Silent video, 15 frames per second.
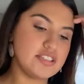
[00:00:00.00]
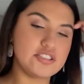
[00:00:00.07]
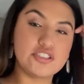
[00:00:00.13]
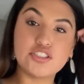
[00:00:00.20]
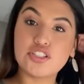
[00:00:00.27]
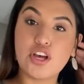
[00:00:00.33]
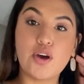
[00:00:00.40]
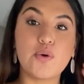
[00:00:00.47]

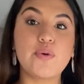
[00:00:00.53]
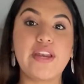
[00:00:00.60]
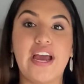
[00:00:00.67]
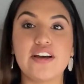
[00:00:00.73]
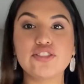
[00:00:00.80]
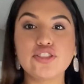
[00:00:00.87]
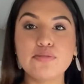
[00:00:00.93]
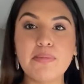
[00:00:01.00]
So
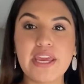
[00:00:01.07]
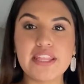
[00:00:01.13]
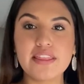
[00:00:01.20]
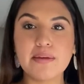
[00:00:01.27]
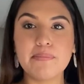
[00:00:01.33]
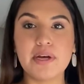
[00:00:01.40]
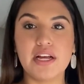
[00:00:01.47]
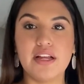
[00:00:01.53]
now to make
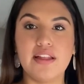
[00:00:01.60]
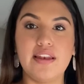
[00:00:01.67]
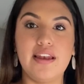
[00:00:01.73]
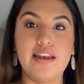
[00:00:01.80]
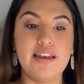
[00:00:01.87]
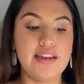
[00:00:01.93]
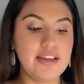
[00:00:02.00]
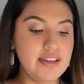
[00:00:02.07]
them a
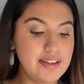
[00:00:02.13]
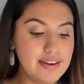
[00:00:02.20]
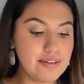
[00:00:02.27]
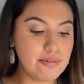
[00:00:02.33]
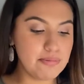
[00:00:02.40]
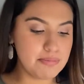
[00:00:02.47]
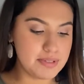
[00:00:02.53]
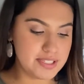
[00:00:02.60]

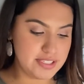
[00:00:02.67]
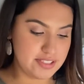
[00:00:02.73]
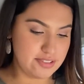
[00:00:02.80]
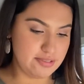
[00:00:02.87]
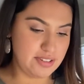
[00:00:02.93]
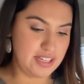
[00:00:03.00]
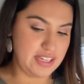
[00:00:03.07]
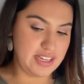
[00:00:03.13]
little bit
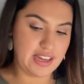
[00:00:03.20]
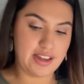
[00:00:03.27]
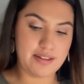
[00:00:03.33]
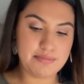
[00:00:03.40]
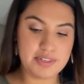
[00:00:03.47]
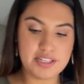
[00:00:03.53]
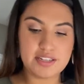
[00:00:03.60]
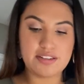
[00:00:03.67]
sweet,
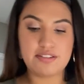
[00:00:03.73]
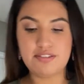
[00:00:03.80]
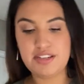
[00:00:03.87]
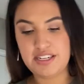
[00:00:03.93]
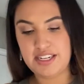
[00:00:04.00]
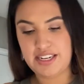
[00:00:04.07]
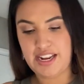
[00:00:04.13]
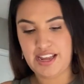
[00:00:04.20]
I'm gonna go
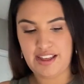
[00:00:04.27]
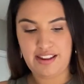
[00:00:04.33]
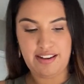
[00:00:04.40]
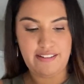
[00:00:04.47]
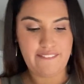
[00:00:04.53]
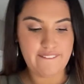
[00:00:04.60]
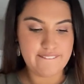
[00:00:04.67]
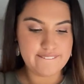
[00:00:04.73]
ahead and
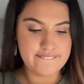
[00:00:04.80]
add